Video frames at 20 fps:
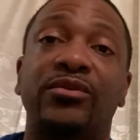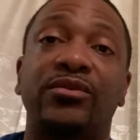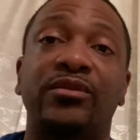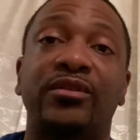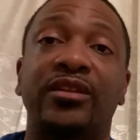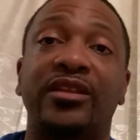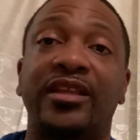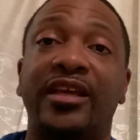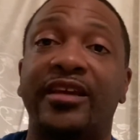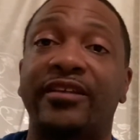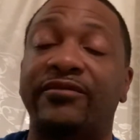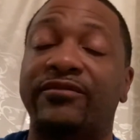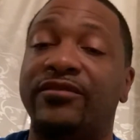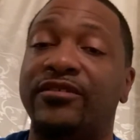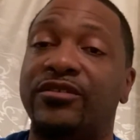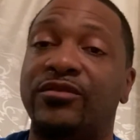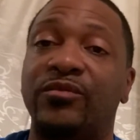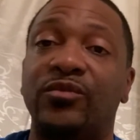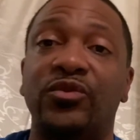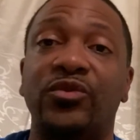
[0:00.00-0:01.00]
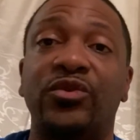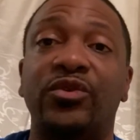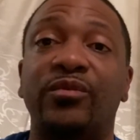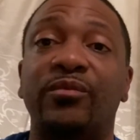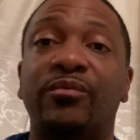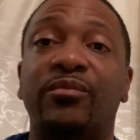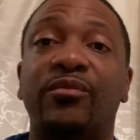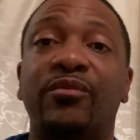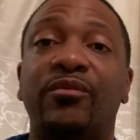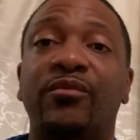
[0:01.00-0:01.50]
Life is more
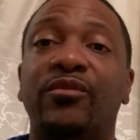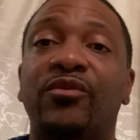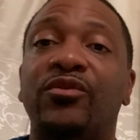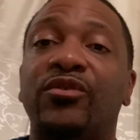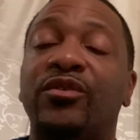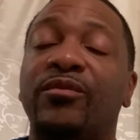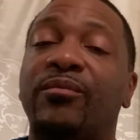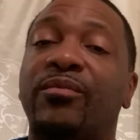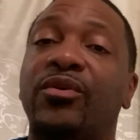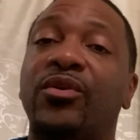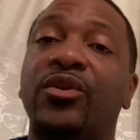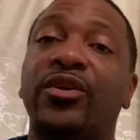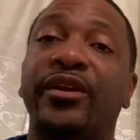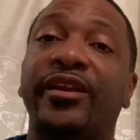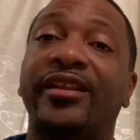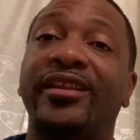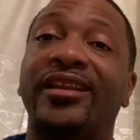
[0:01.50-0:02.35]
important